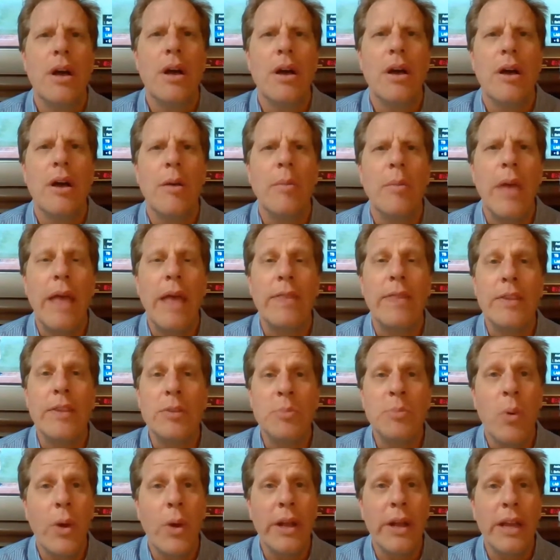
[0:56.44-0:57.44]
At
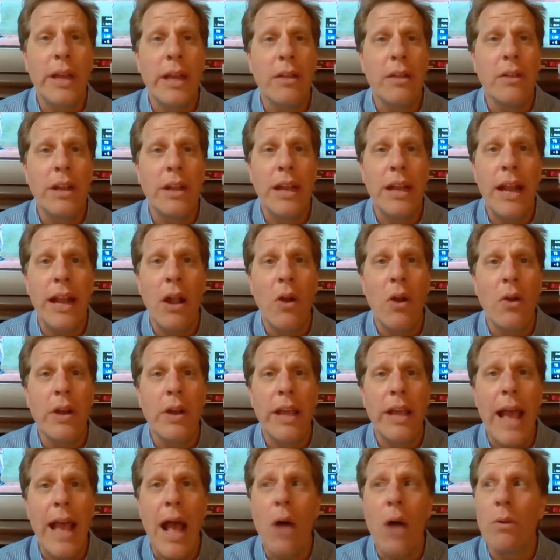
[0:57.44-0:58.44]
this point, England had
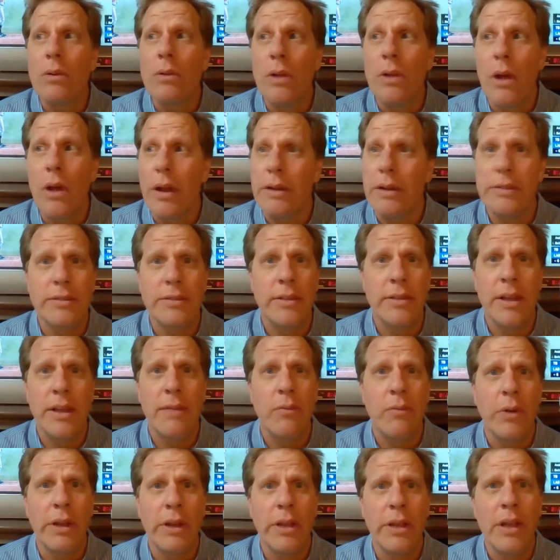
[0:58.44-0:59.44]
already outlawed
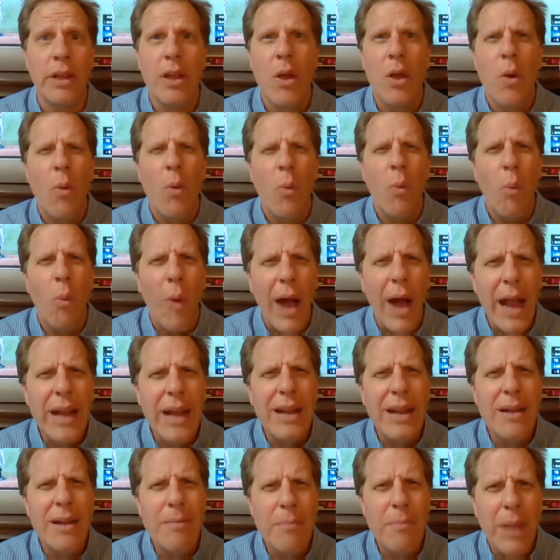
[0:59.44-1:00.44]
slavery. Why
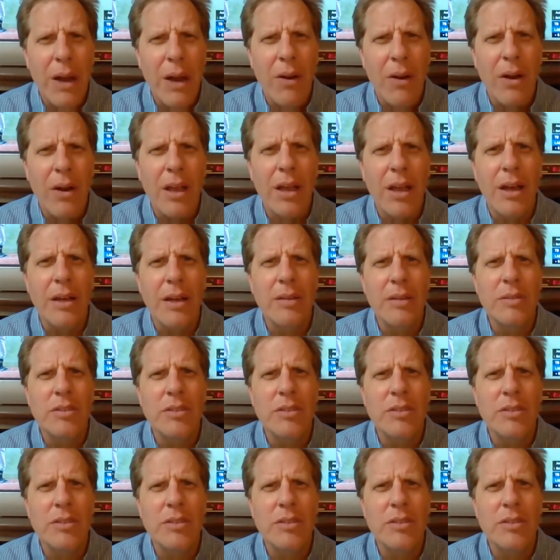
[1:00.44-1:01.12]
did America